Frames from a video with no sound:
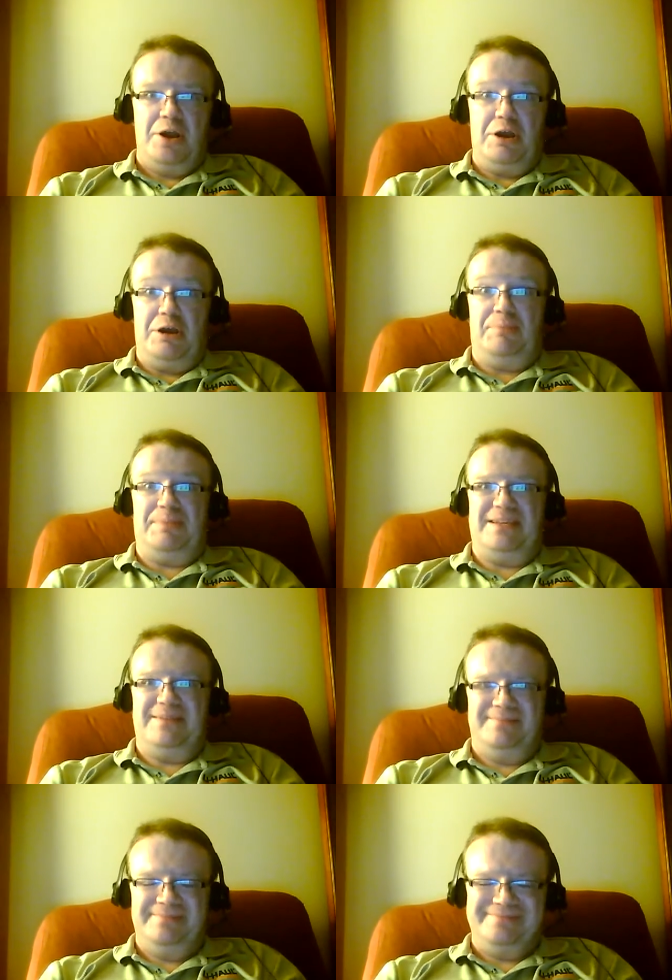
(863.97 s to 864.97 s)
Oops.
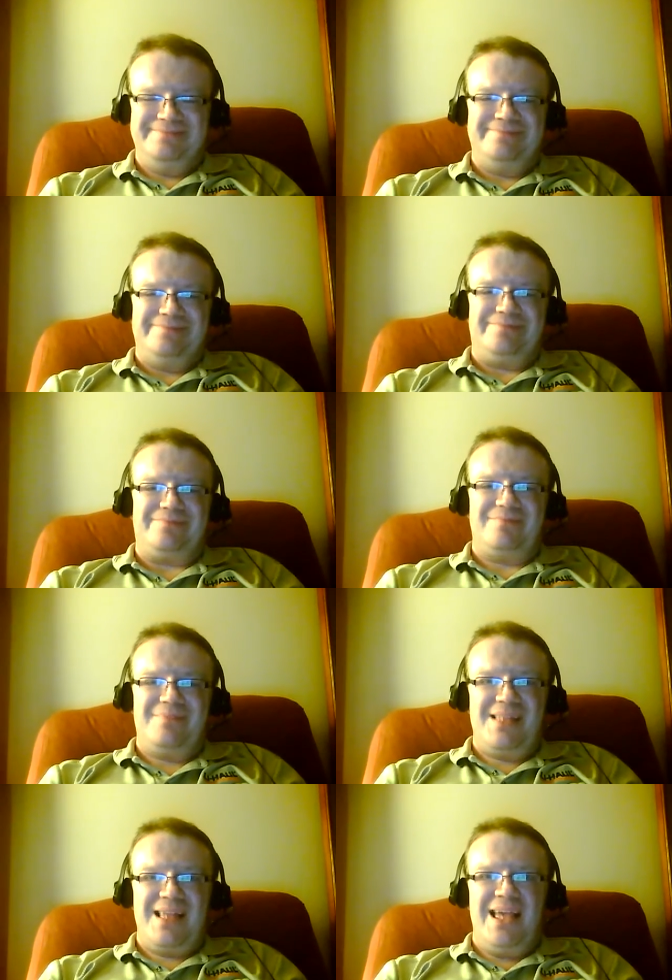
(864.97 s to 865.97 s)

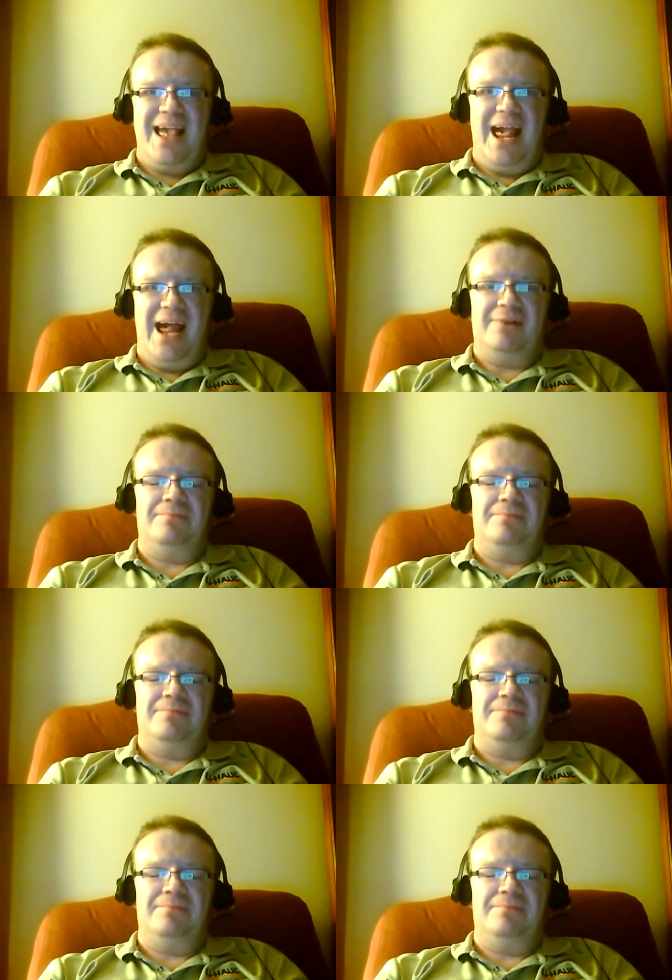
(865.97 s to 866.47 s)
Yeah.